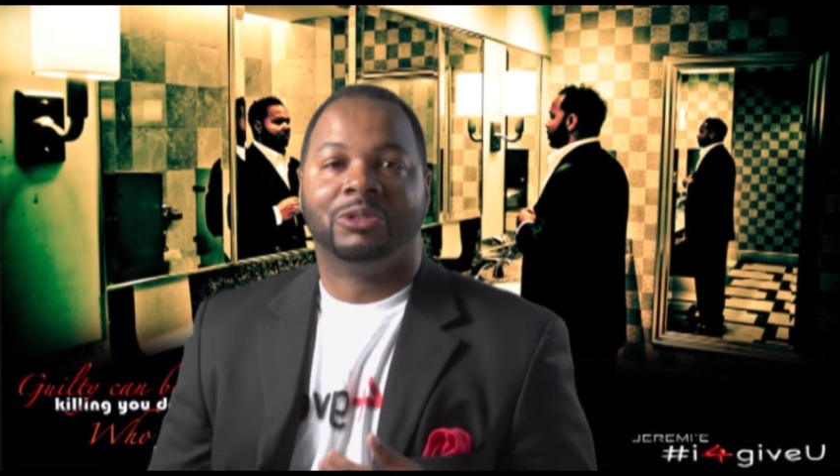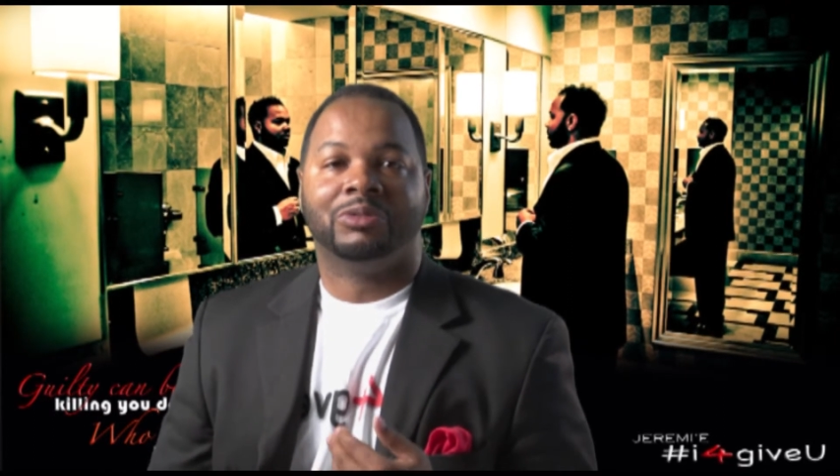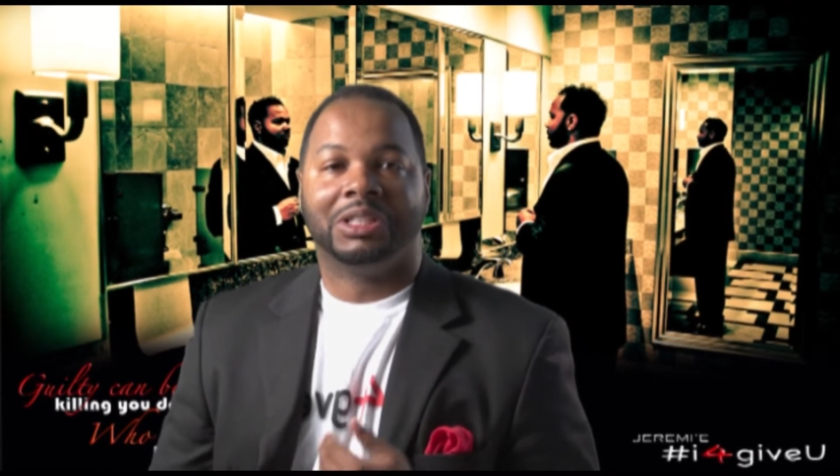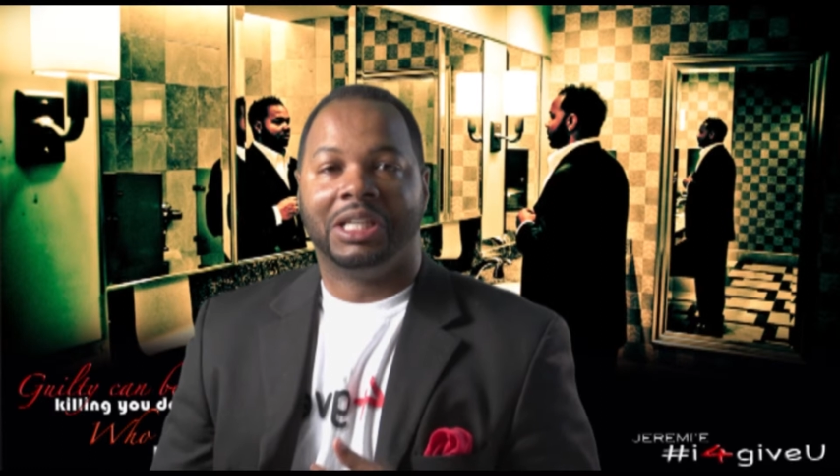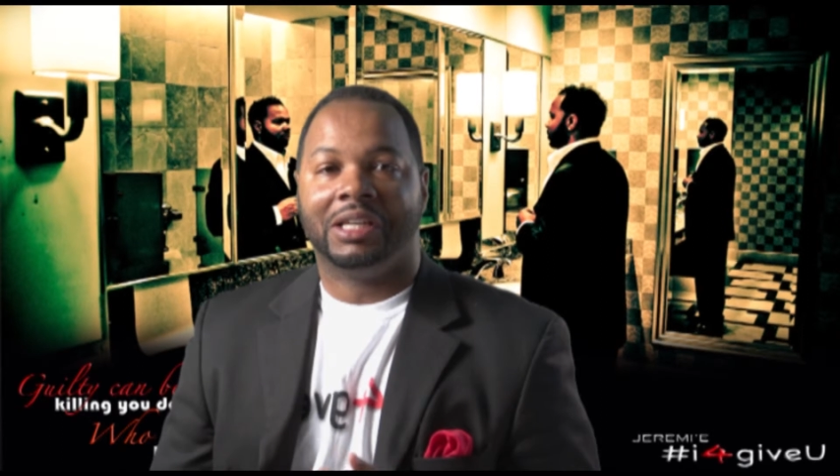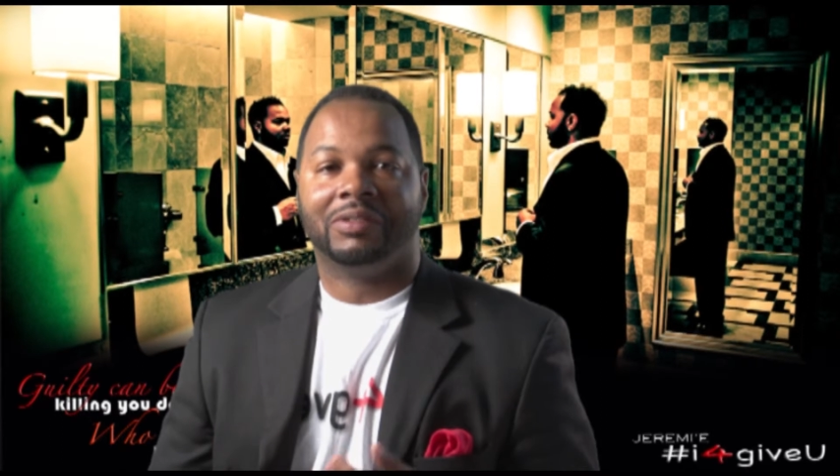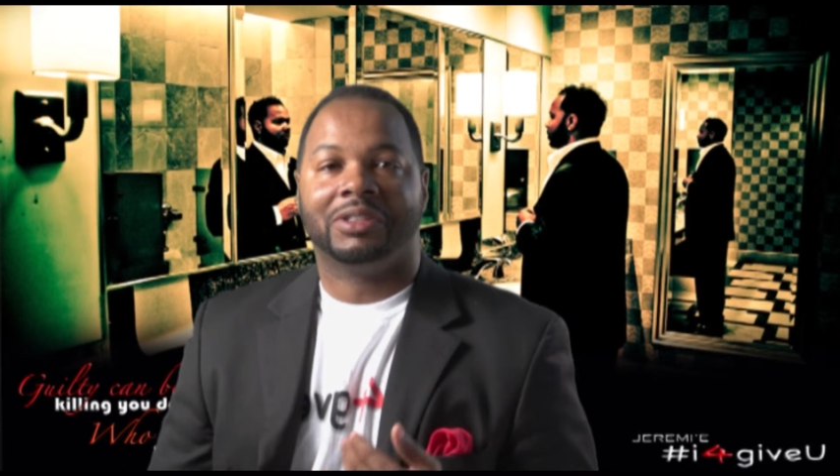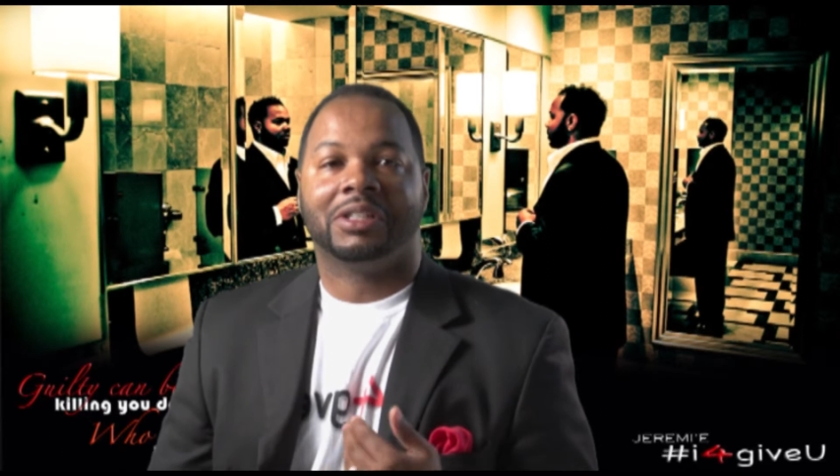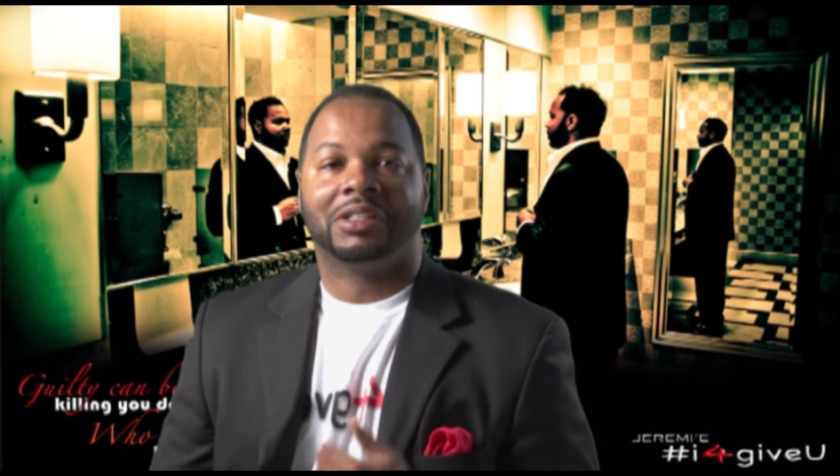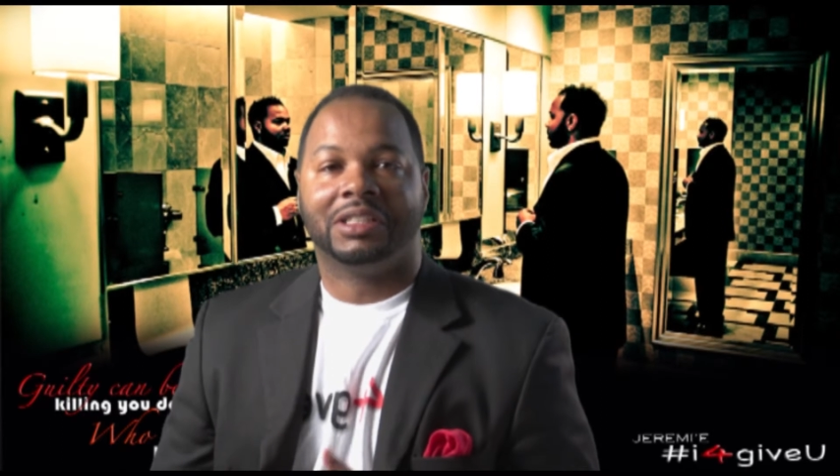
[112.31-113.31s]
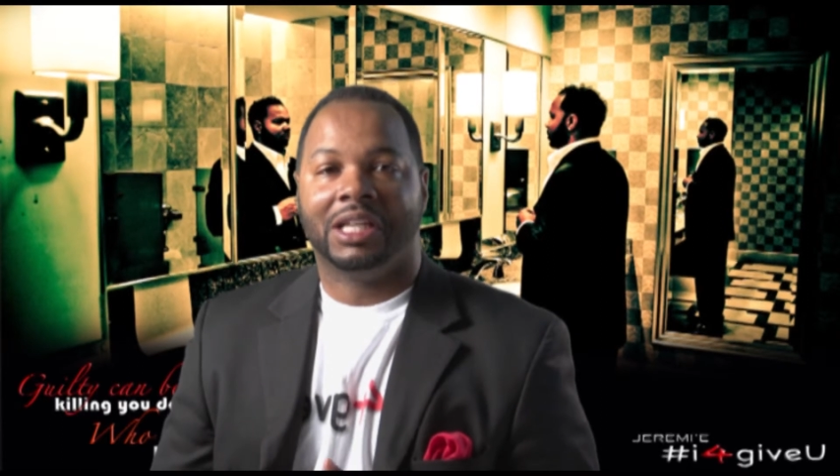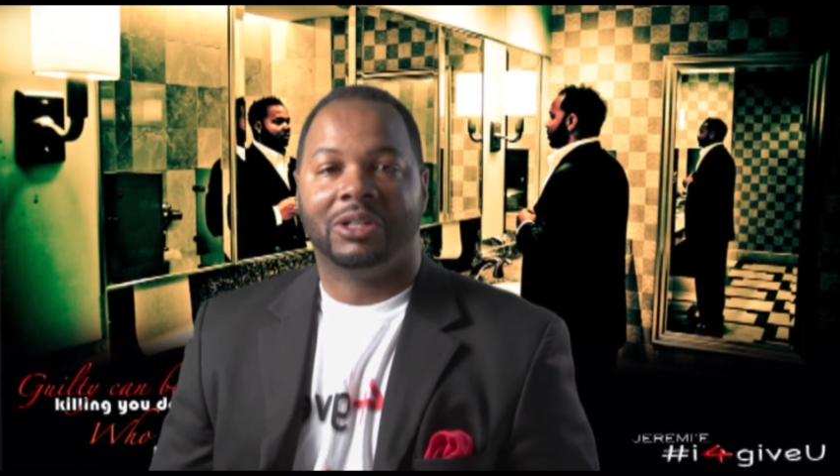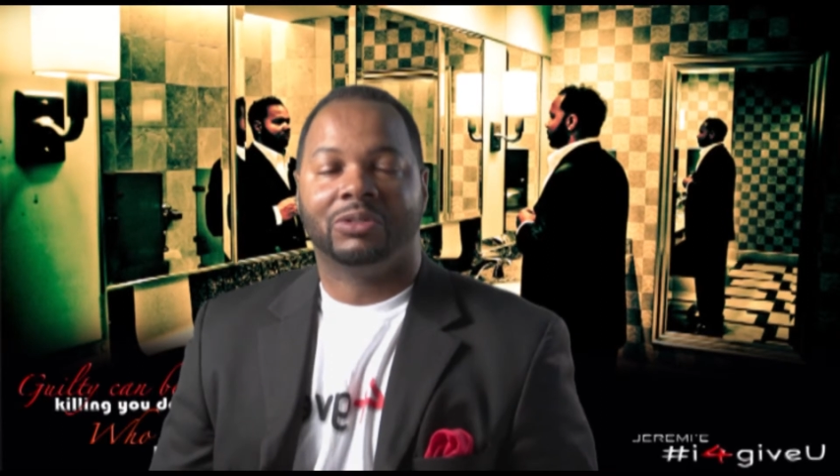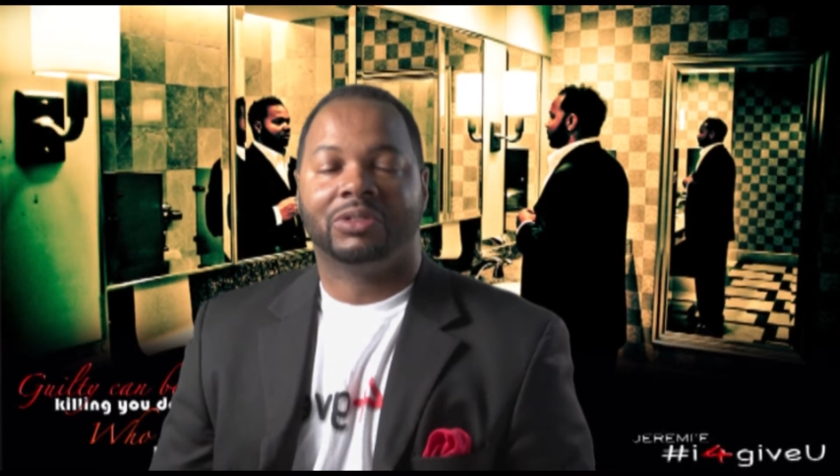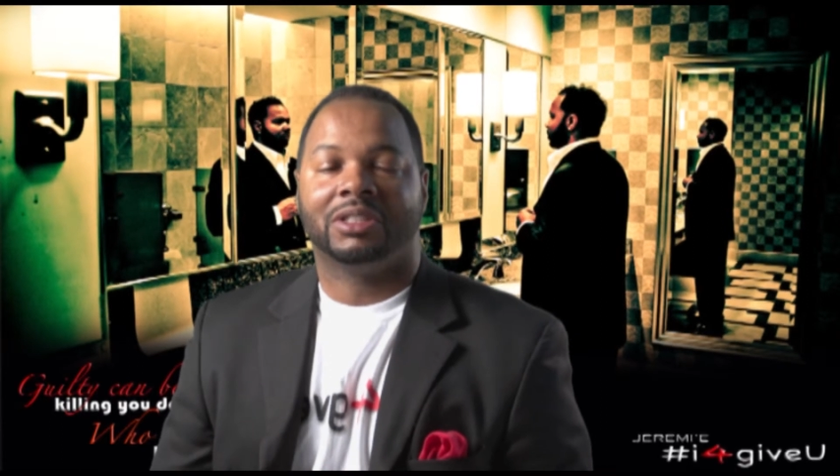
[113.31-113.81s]
to forgive as
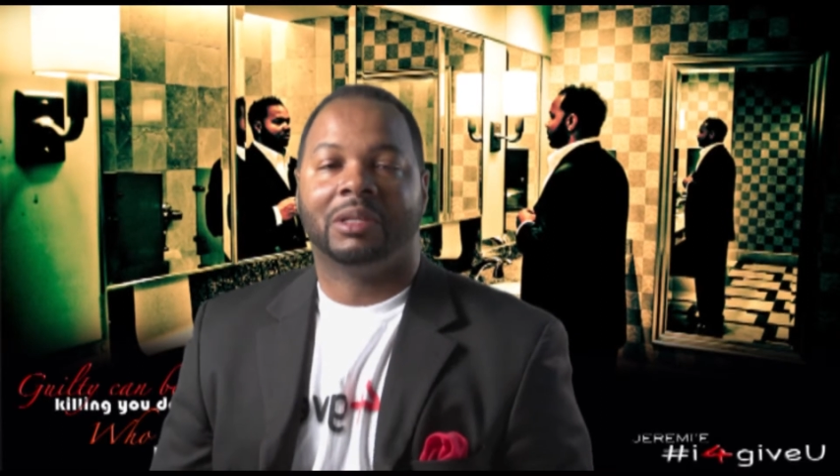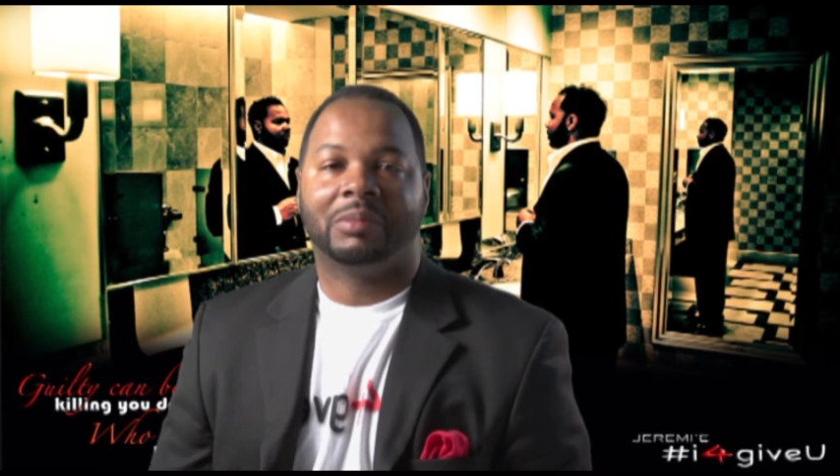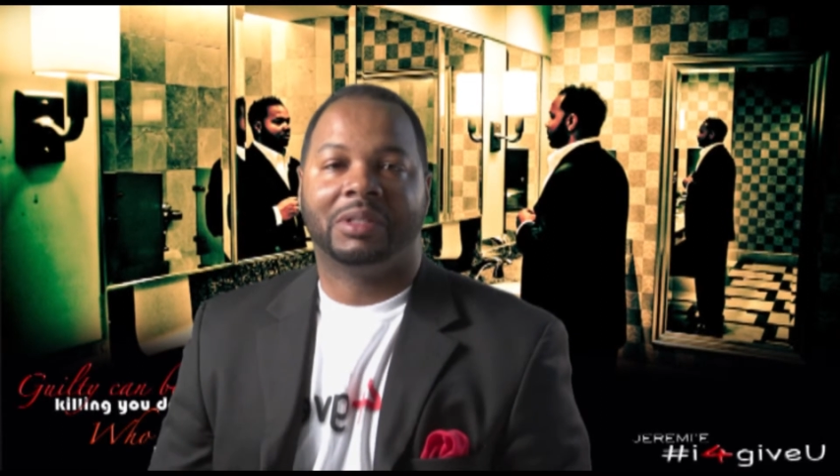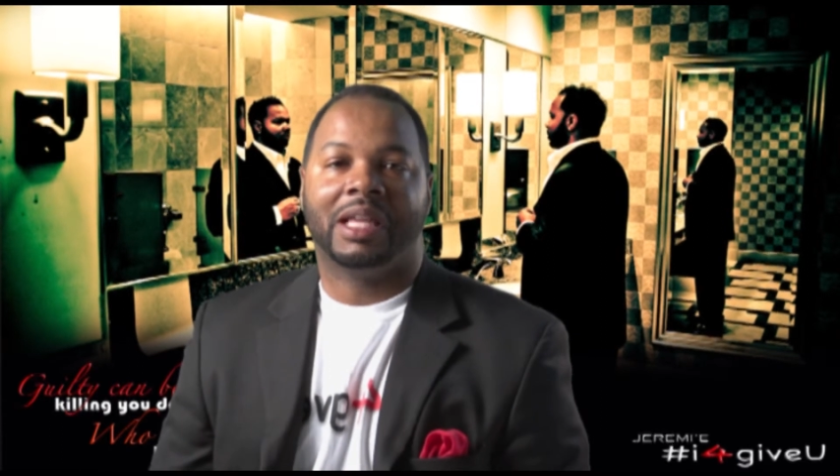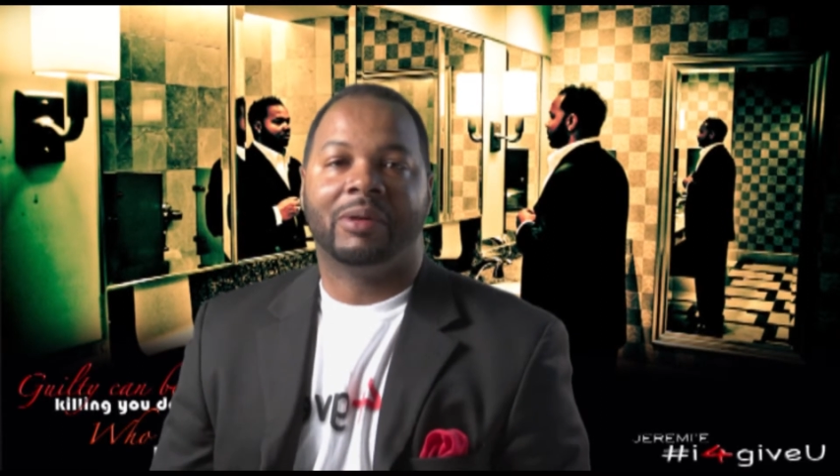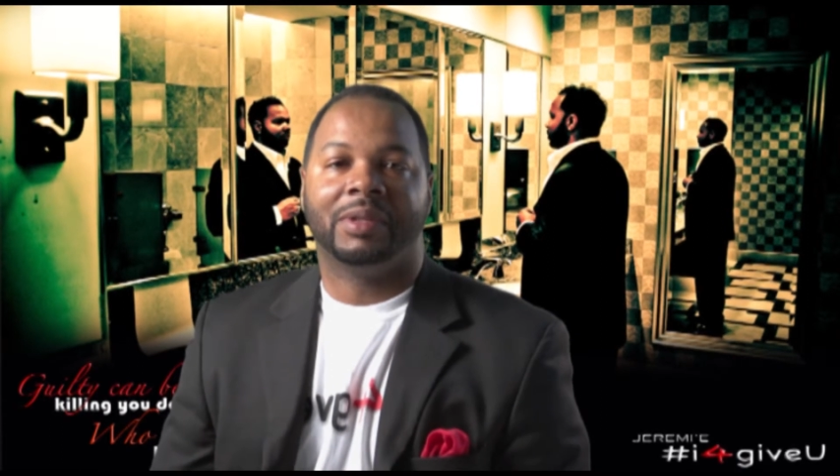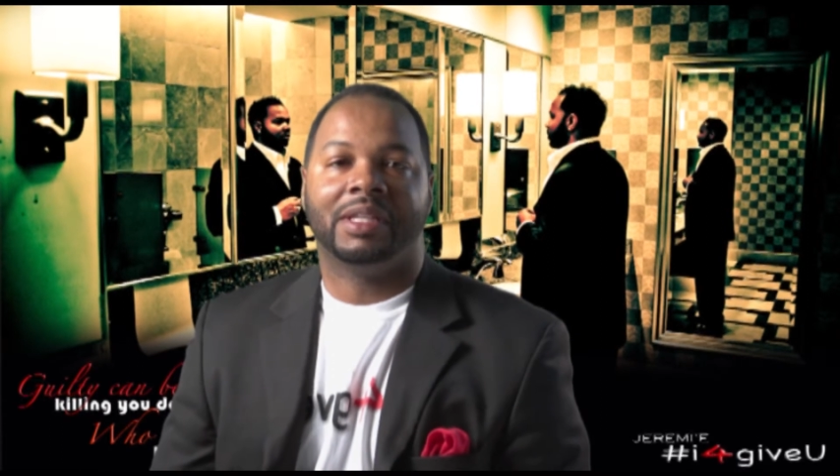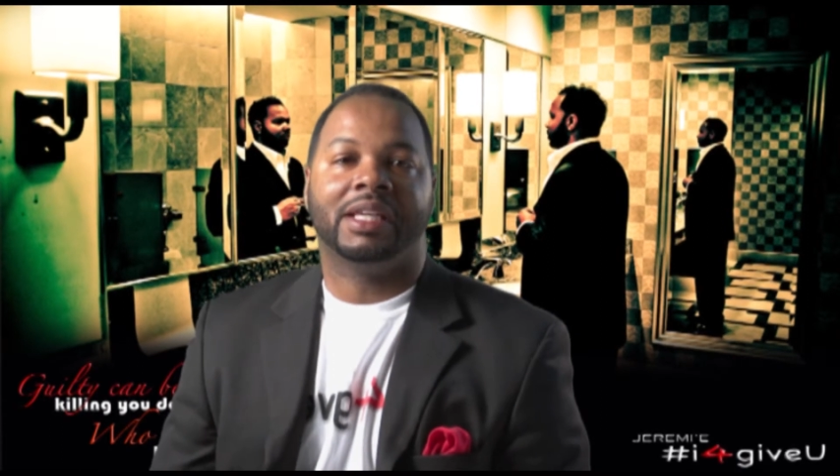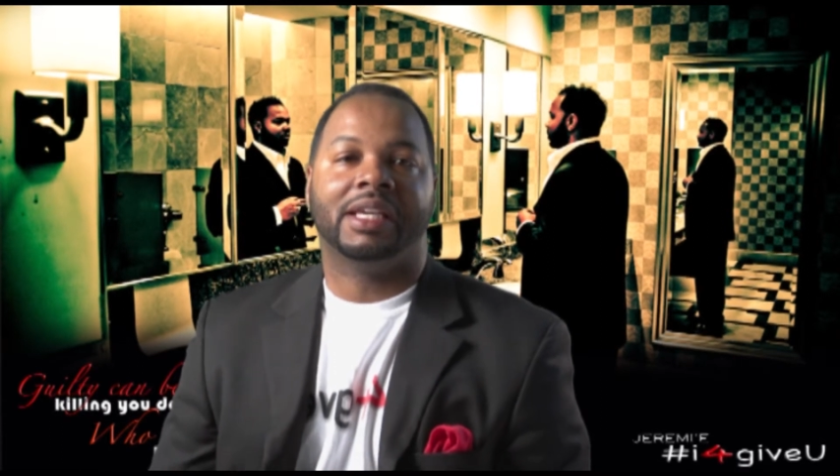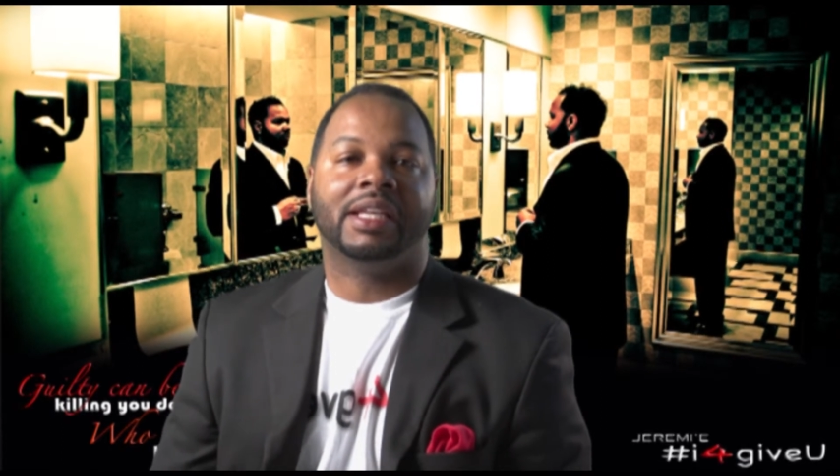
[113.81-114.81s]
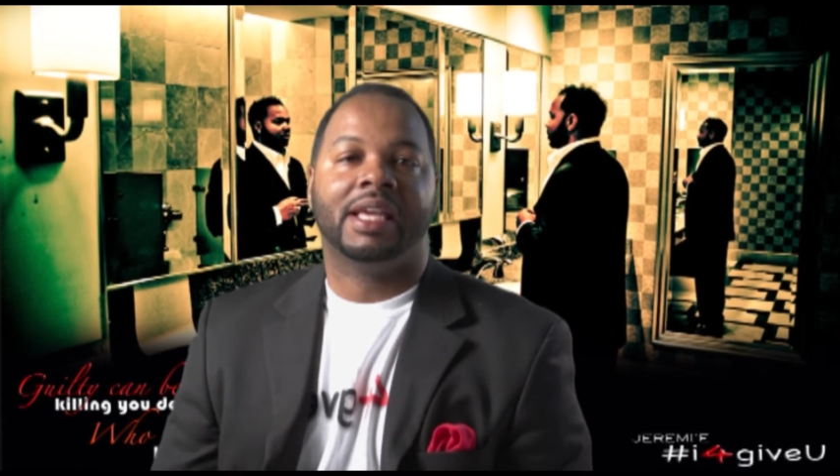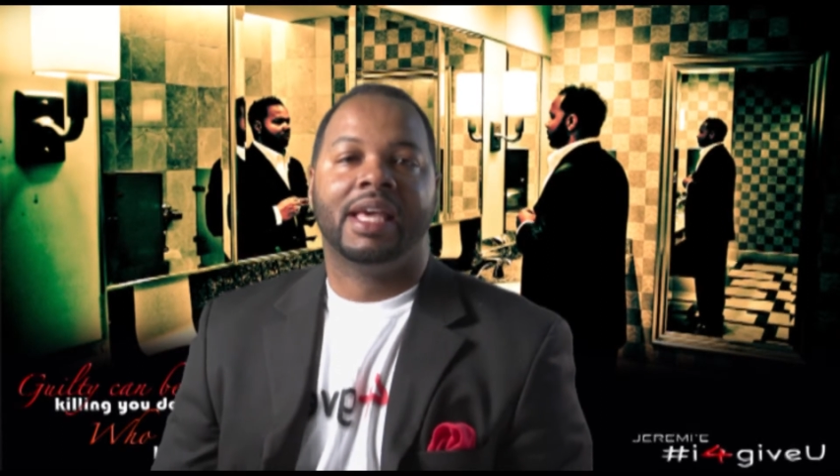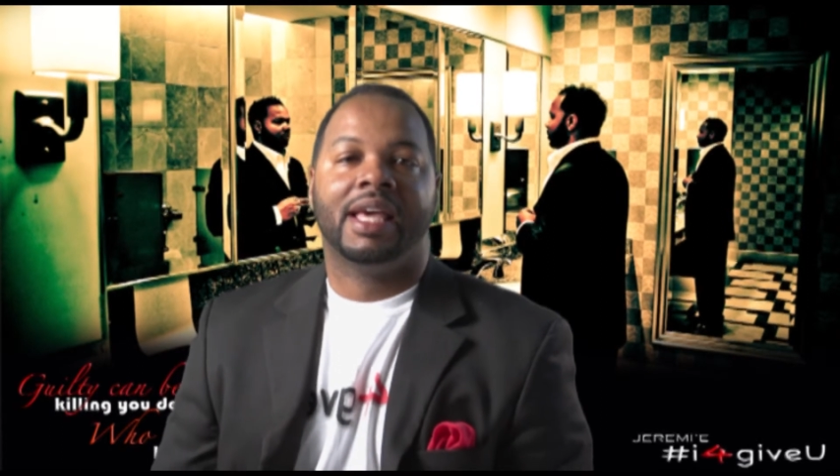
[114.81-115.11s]
ourselves for something that we did.